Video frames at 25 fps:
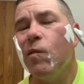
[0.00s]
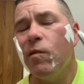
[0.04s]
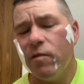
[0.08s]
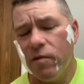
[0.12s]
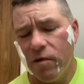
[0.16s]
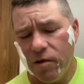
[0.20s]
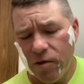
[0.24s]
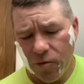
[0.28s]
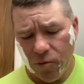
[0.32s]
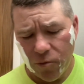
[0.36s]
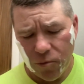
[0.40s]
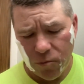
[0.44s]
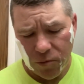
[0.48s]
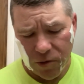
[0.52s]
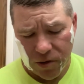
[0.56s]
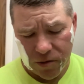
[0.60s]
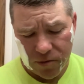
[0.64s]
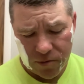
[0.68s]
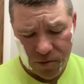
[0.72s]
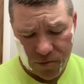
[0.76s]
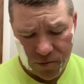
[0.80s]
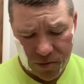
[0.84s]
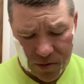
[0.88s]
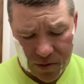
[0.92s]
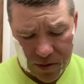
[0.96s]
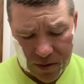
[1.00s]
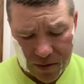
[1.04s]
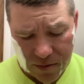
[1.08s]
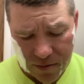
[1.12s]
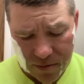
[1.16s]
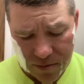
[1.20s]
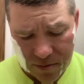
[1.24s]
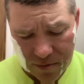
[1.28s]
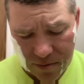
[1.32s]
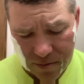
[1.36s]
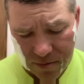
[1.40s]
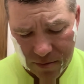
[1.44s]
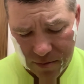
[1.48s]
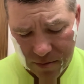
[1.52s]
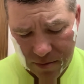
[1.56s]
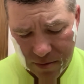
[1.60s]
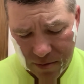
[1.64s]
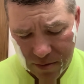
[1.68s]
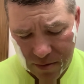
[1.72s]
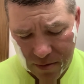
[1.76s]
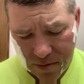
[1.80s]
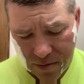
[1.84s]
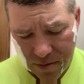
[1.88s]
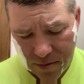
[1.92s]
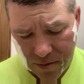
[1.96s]
the old ones with
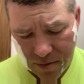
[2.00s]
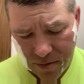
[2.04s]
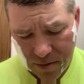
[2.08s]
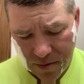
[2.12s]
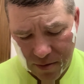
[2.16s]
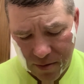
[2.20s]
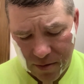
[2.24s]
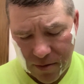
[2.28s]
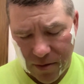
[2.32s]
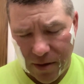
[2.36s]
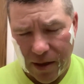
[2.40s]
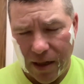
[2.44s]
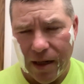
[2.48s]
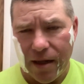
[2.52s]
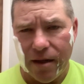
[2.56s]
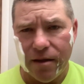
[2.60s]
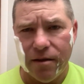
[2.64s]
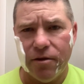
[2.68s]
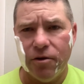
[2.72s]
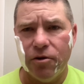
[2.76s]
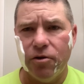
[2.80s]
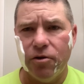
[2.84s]
we had the